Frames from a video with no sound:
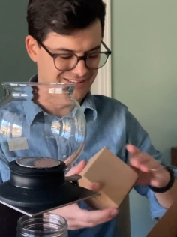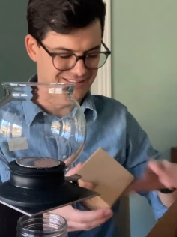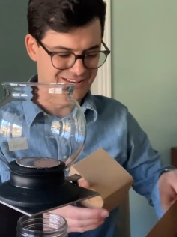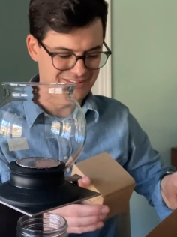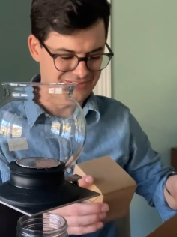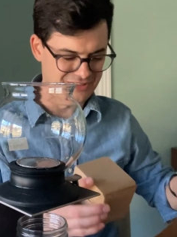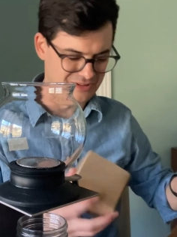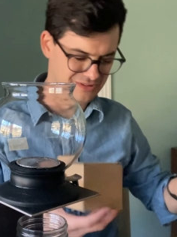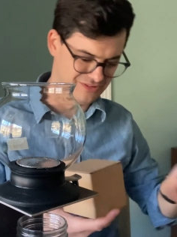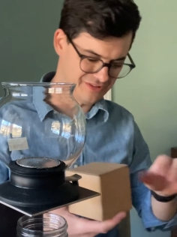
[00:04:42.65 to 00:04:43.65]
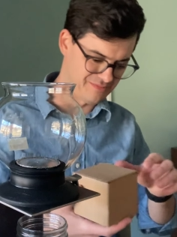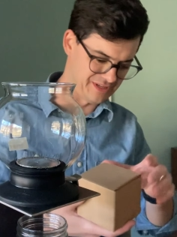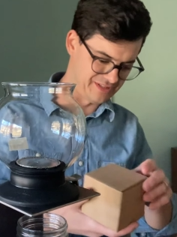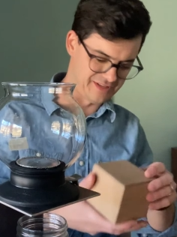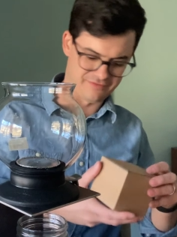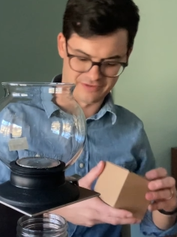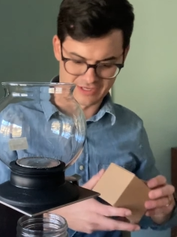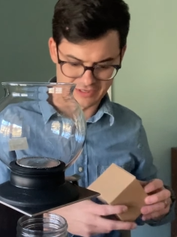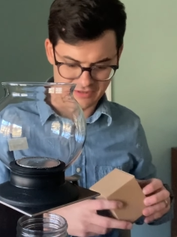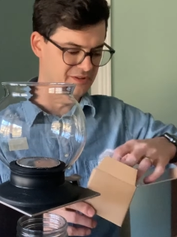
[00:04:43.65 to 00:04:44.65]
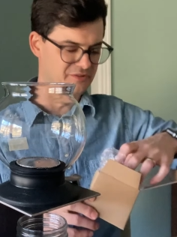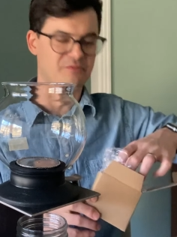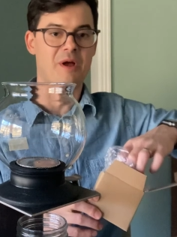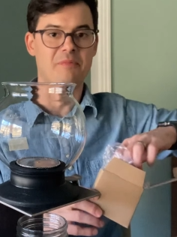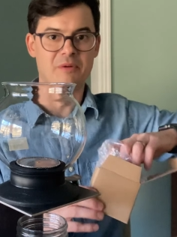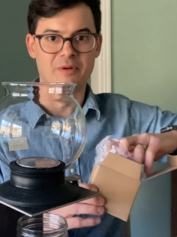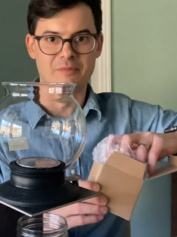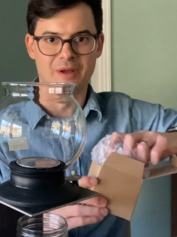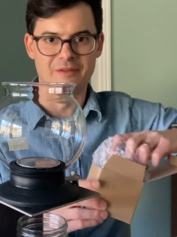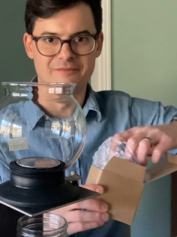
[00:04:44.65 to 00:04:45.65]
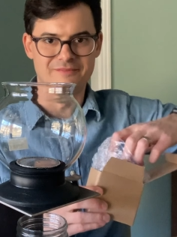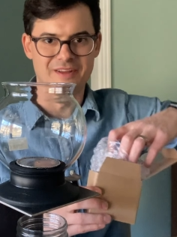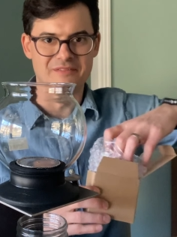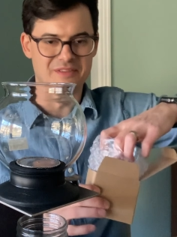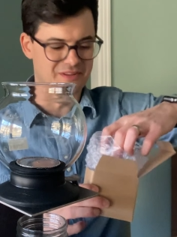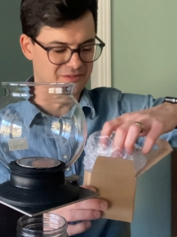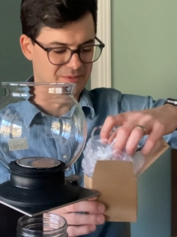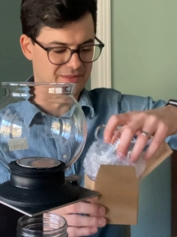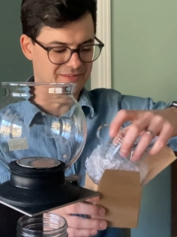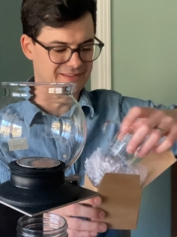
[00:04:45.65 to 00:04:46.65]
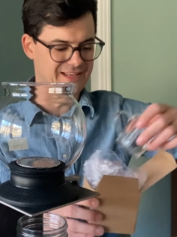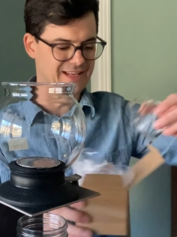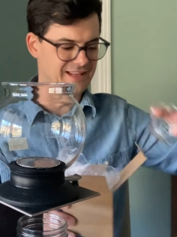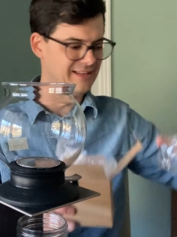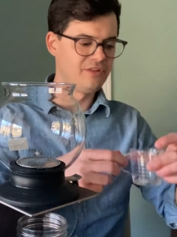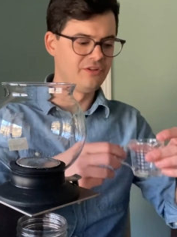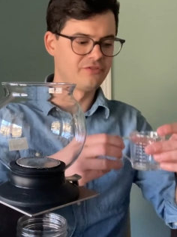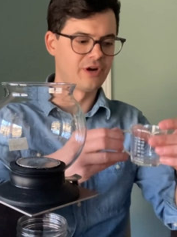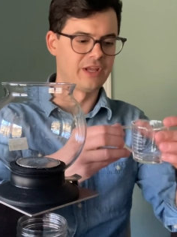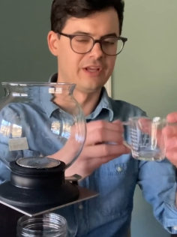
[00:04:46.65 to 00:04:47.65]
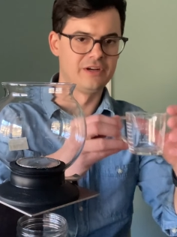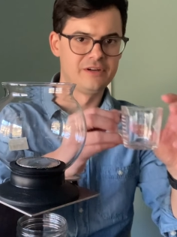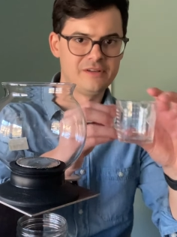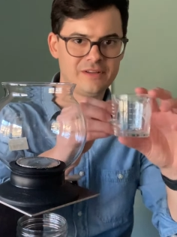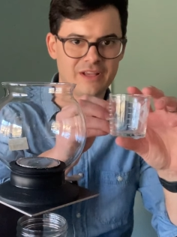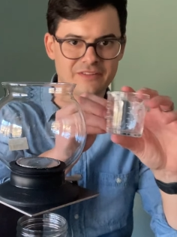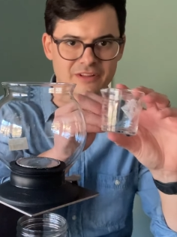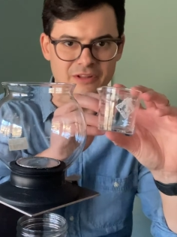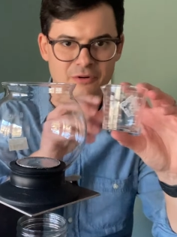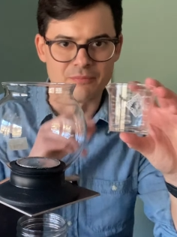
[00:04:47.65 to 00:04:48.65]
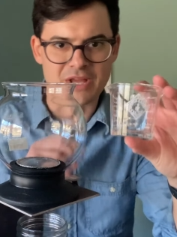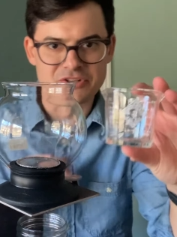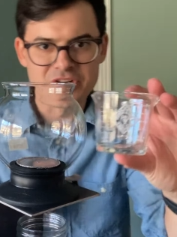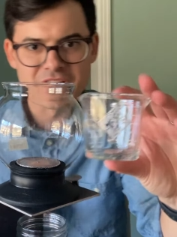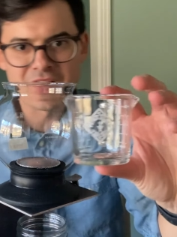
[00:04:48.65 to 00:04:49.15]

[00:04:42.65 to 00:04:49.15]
They just include so much stuff in here. This might be one of my favorite things about this kit. This right here, it's a little measuring